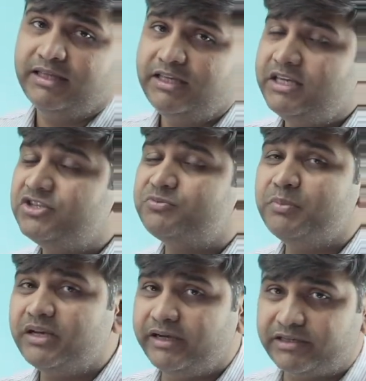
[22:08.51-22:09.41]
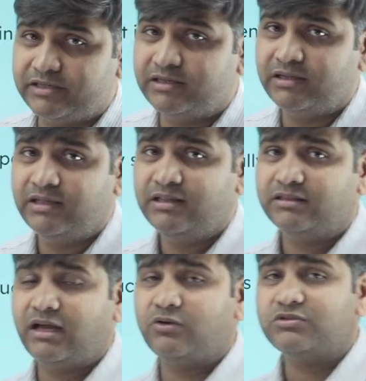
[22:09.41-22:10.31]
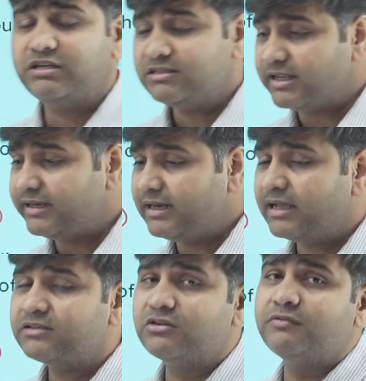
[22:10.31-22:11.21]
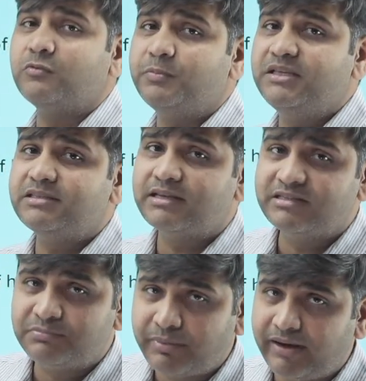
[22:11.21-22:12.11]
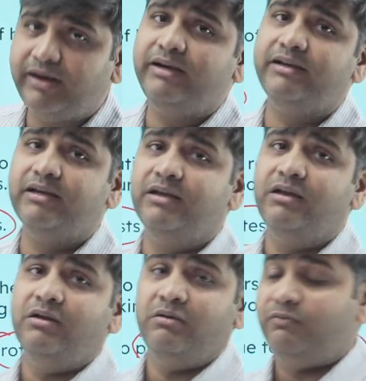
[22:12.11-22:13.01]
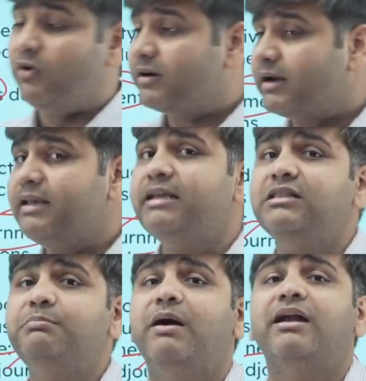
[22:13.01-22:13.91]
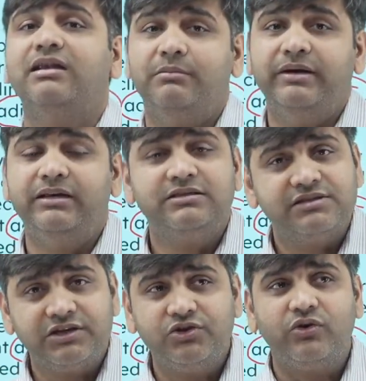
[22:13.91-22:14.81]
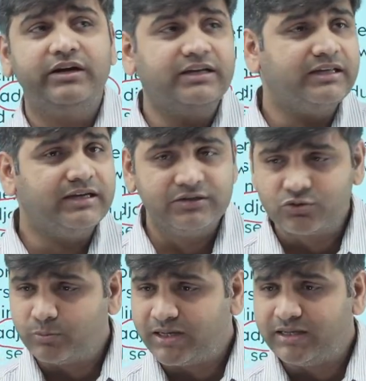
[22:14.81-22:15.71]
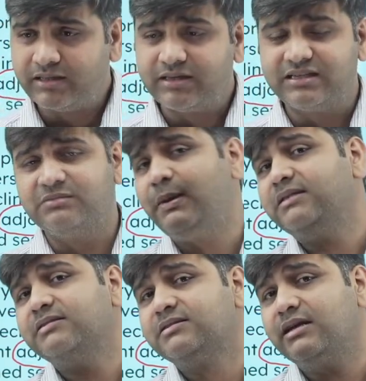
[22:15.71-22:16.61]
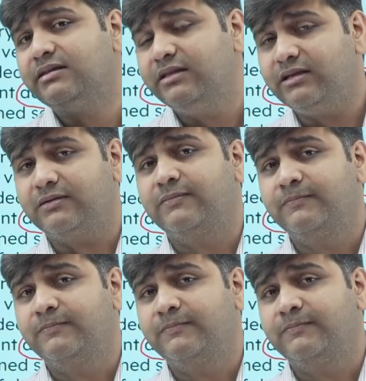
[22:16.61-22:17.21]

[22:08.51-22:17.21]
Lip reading: Each minute, thousands and lakhs of rupees are spent for running the parliament in security, and so many other expenses are there.